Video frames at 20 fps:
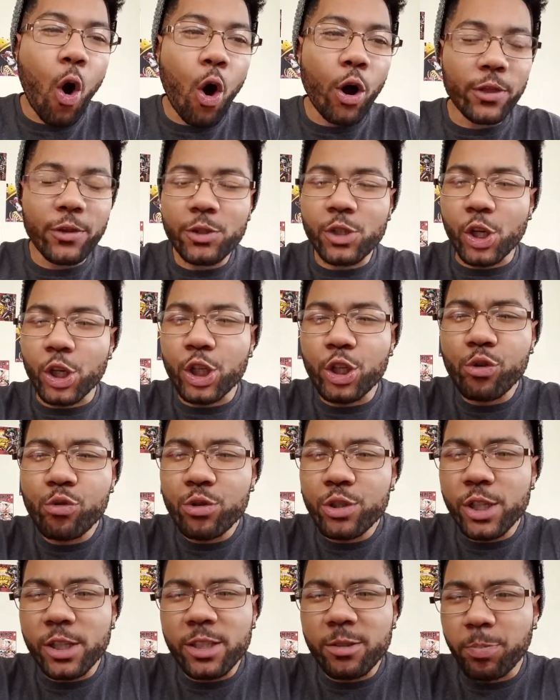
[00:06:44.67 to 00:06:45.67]
there's a
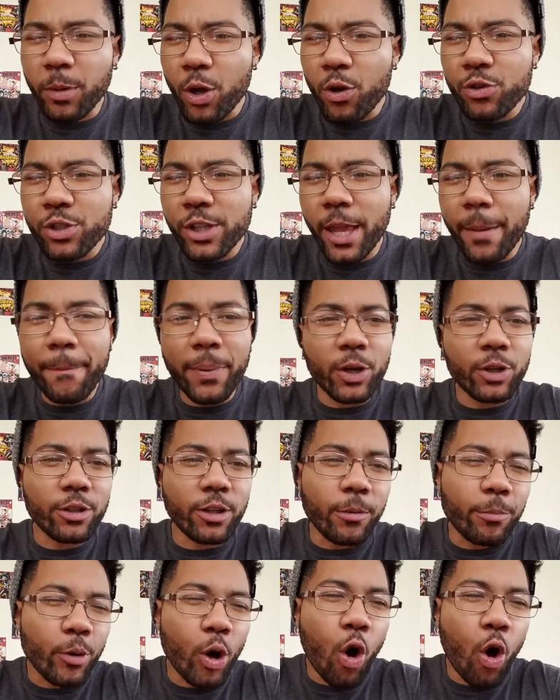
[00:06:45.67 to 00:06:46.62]
huge explosion, they burnt up